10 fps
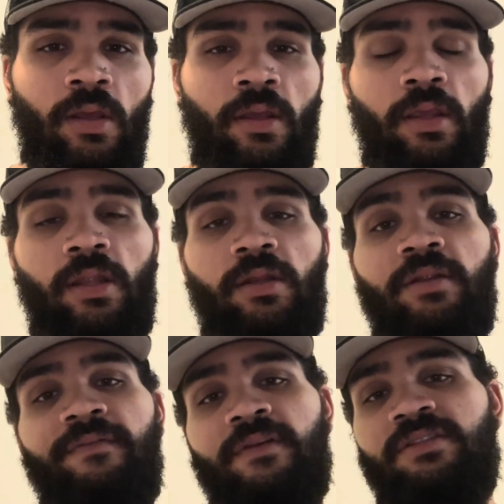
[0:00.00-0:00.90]
You had a
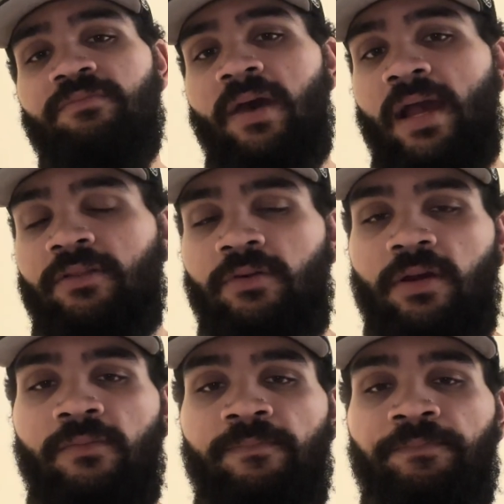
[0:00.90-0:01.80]
defensive back
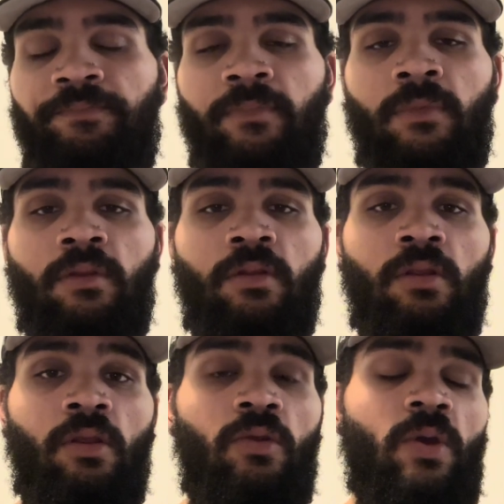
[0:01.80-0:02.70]
threat.
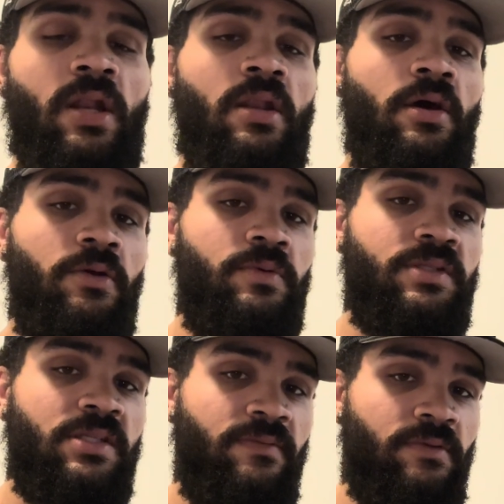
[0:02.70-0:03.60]
You got another
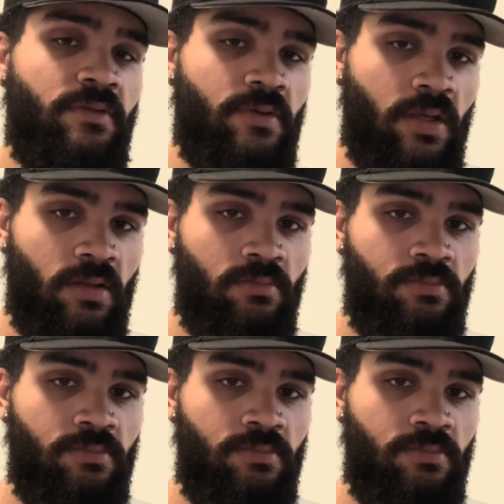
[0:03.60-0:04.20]
receiver threat.